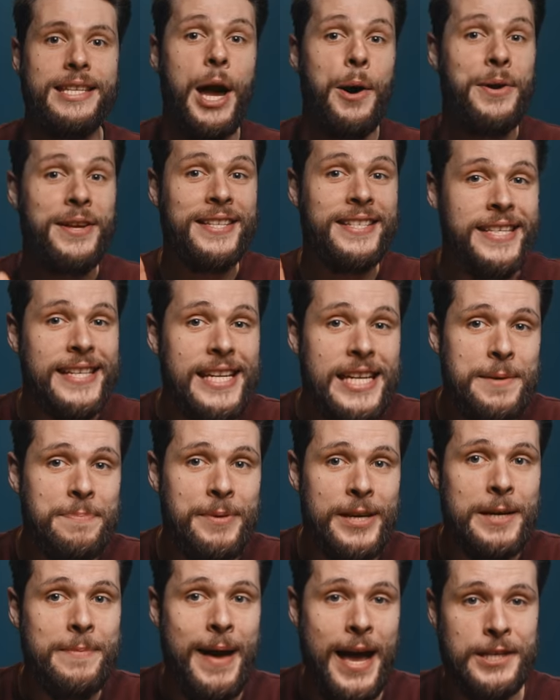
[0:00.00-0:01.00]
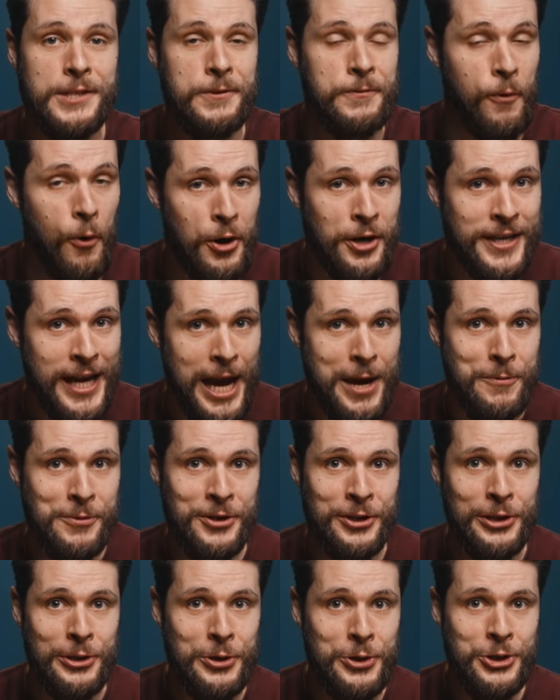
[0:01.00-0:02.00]
Now, the CineBeam has four K
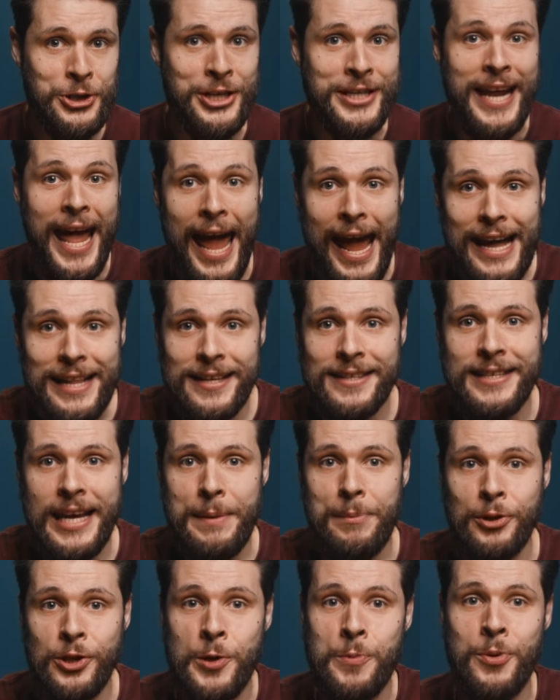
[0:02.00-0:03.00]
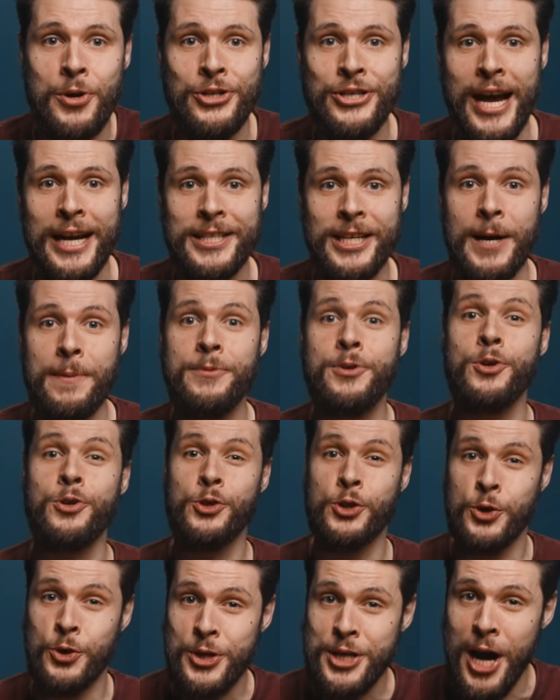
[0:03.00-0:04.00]
resolution and is able to project up to
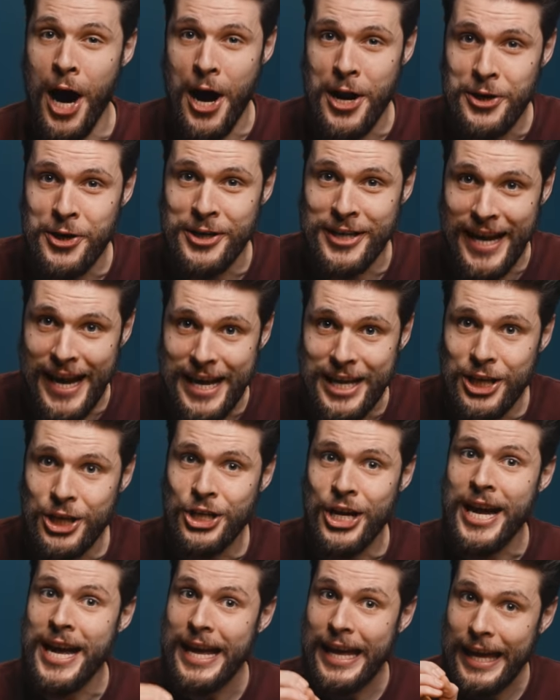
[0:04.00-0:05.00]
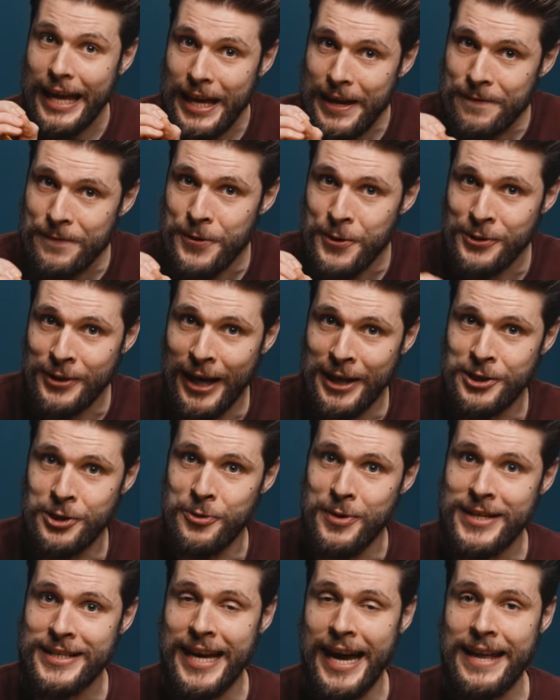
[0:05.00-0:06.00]
three hundred inch if you'd like to
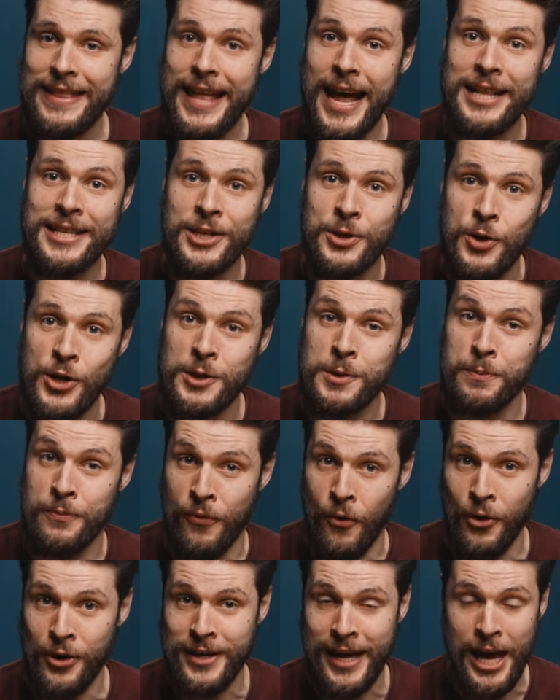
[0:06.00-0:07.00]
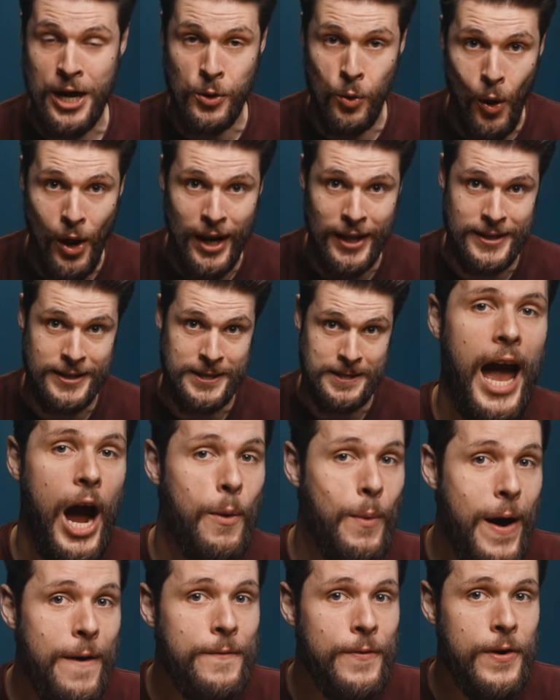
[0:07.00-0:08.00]
retain that crisp four K quality.
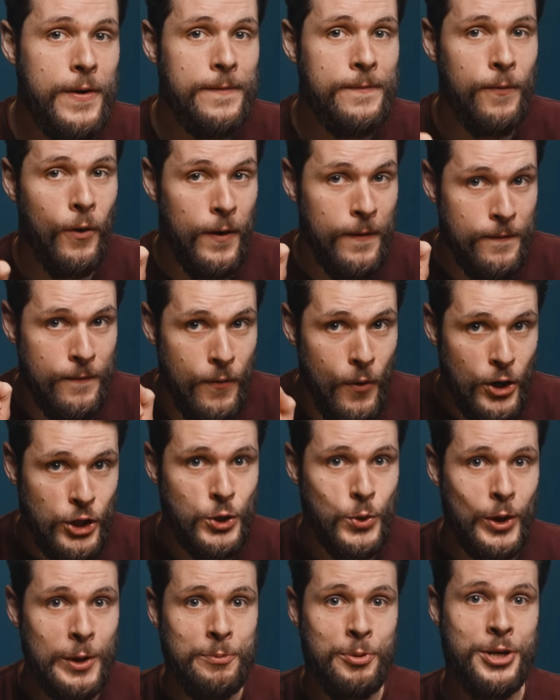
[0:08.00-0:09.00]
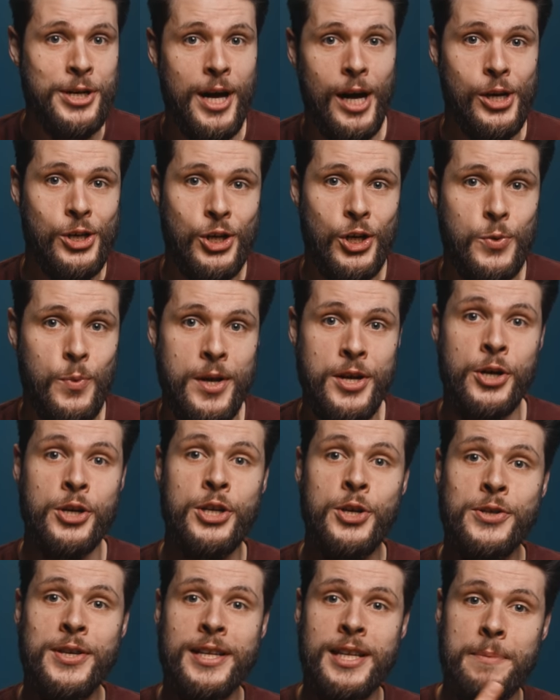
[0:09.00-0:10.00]
However, for virtual production, when you're
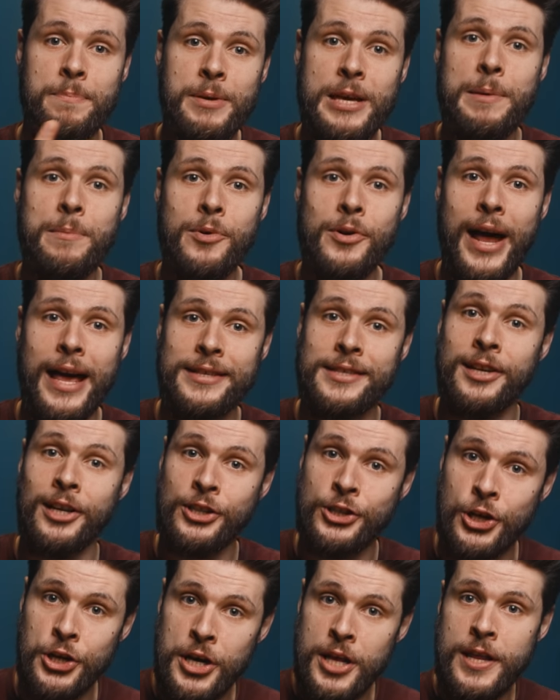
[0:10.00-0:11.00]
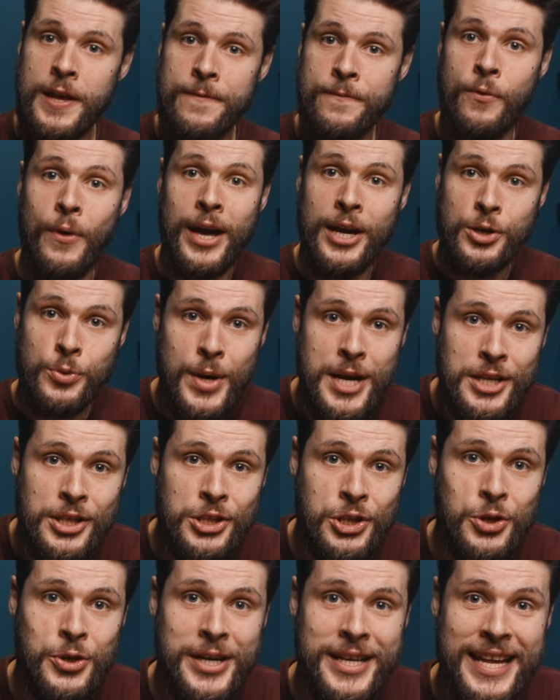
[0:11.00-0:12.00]
using the beamer as an alternative for a green
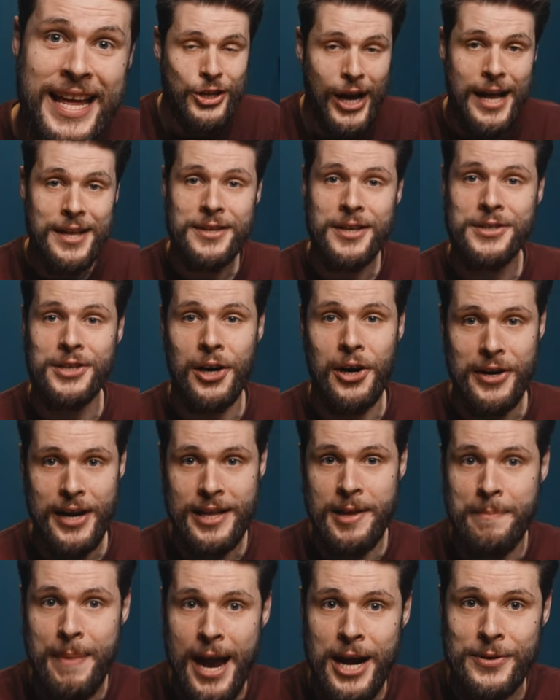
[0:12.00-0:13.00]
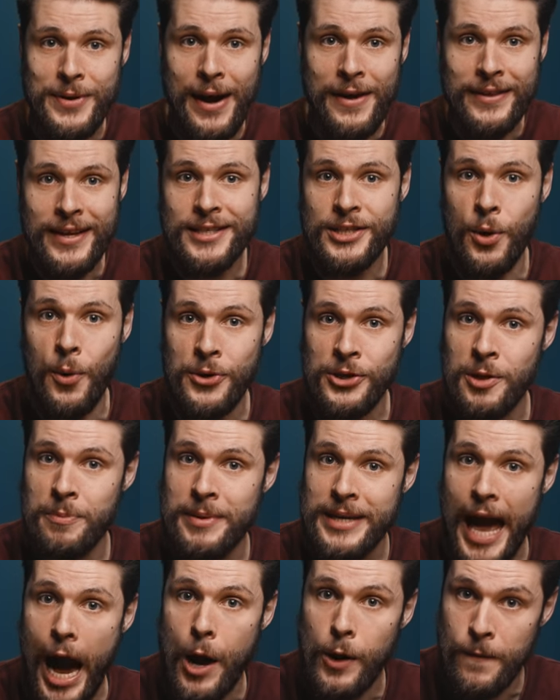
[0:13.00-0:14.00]
screen, chances are that the background is going to
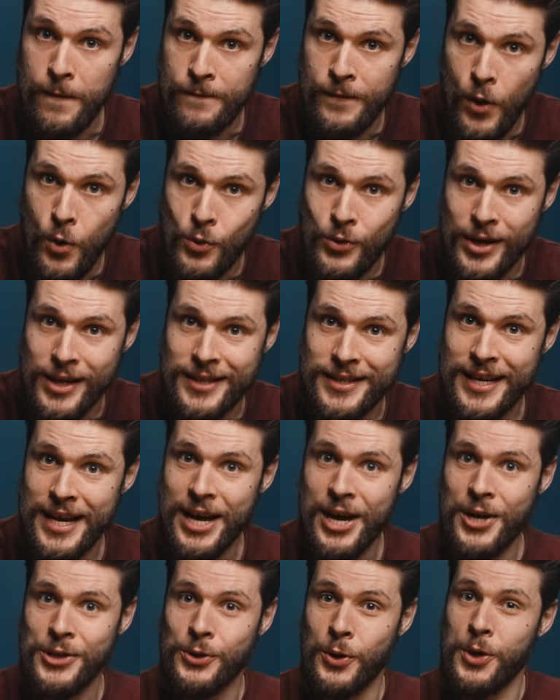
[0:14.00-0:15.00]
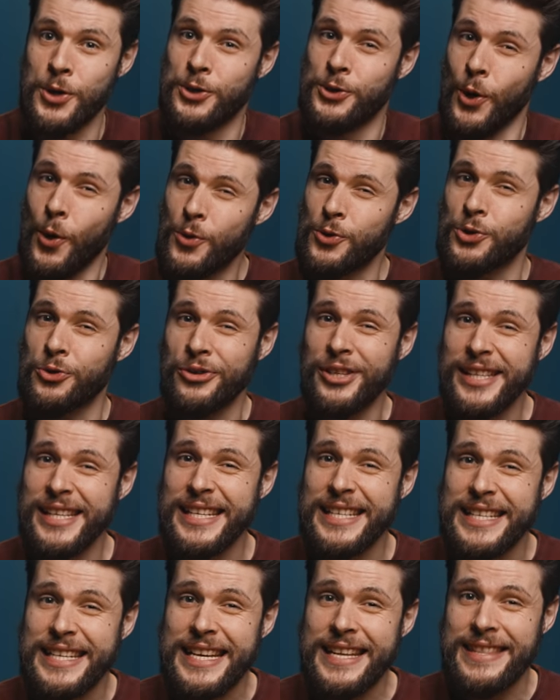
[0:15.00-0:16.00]
be out of focus, so you don't really
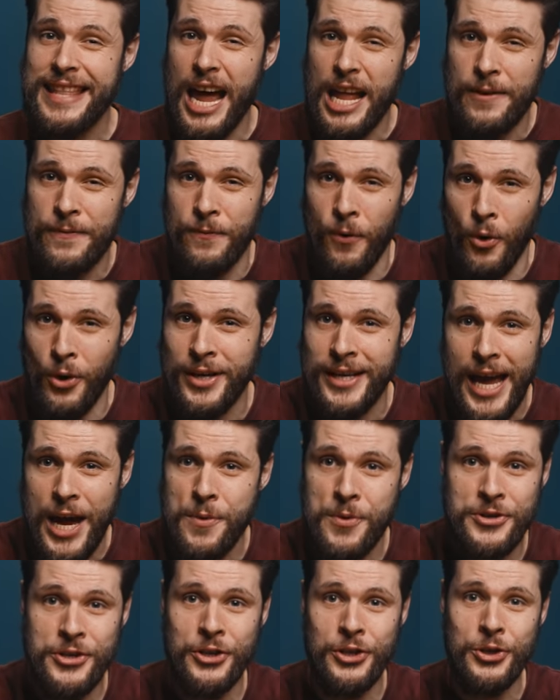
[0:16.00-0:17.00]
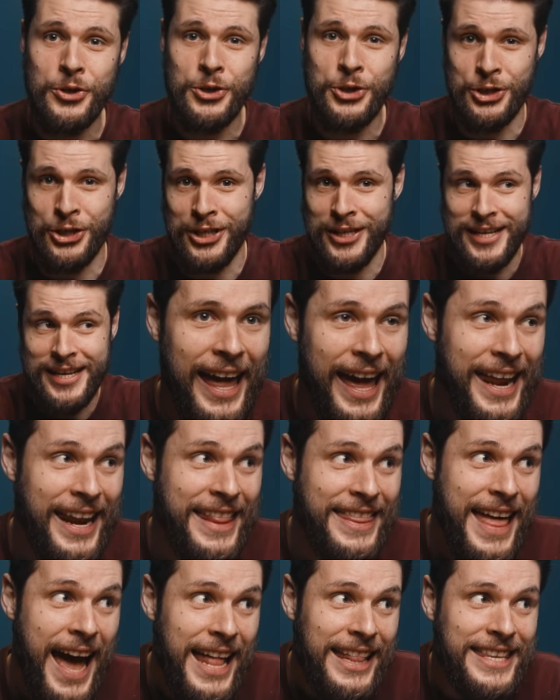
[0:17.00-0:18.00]
need that four K resolution. And
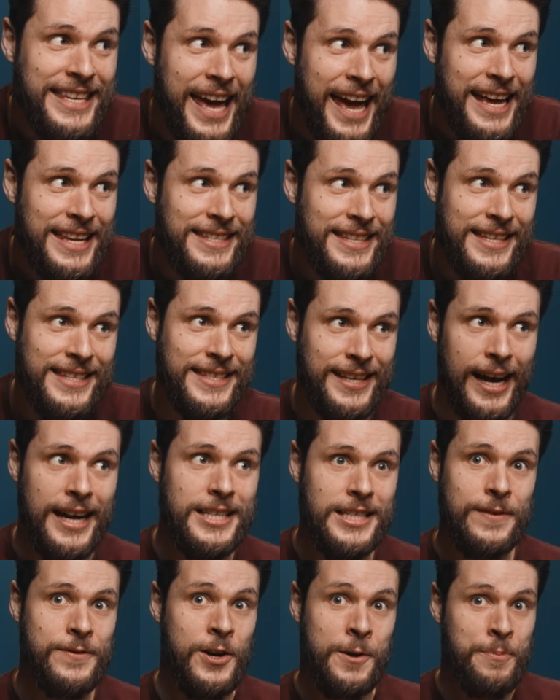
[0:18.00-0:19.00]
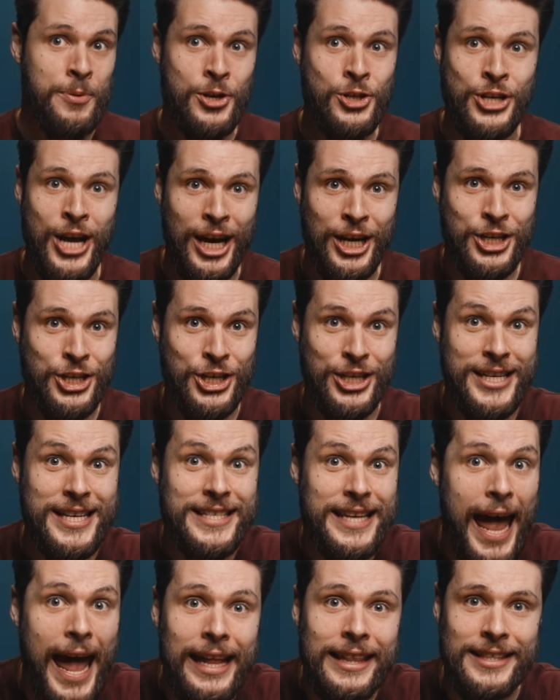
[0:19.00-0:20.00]
in that case, the size of your projection
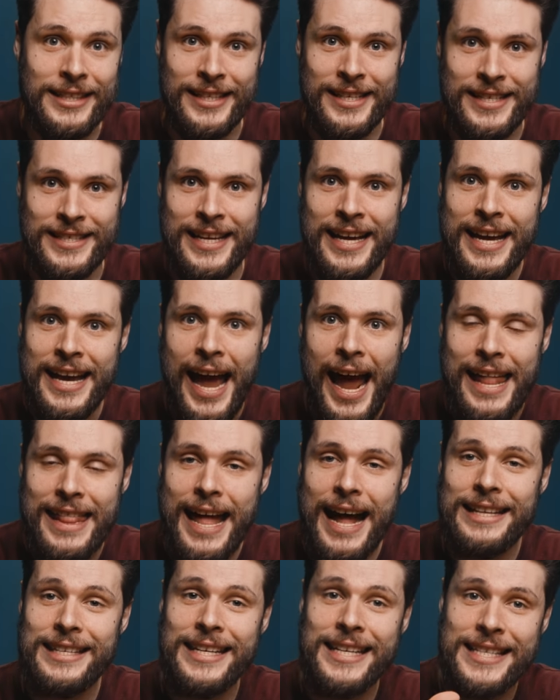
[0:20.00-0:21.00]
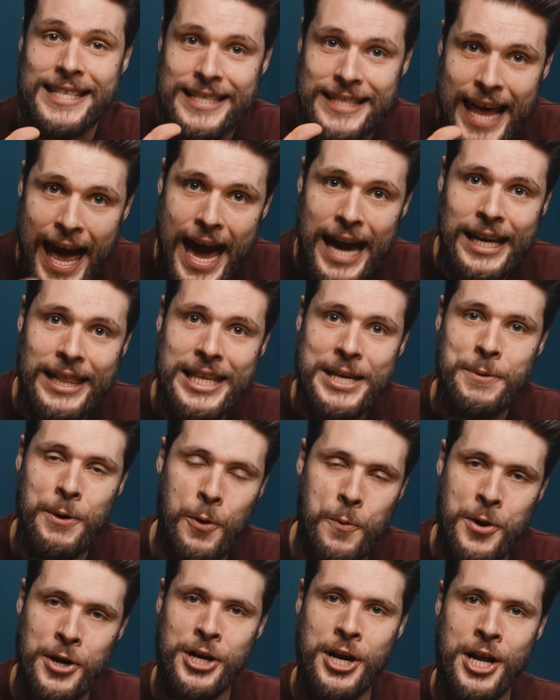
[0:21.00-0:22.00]
is endless, and that's exactly Exactly what
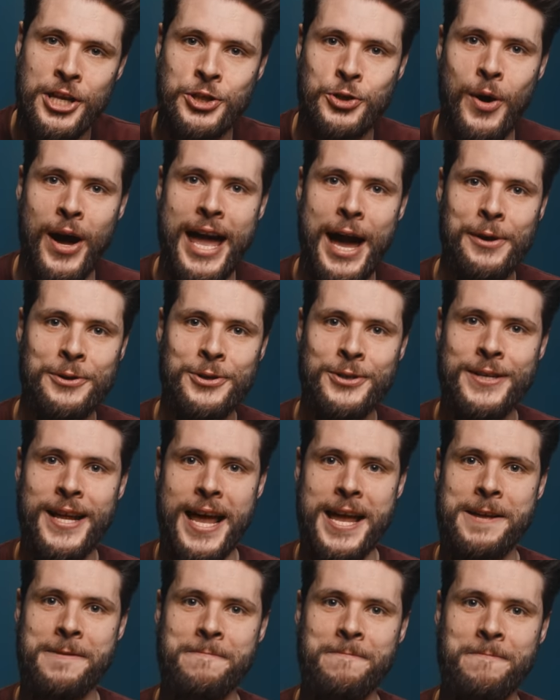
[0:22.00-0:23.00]
we're gonna try out today.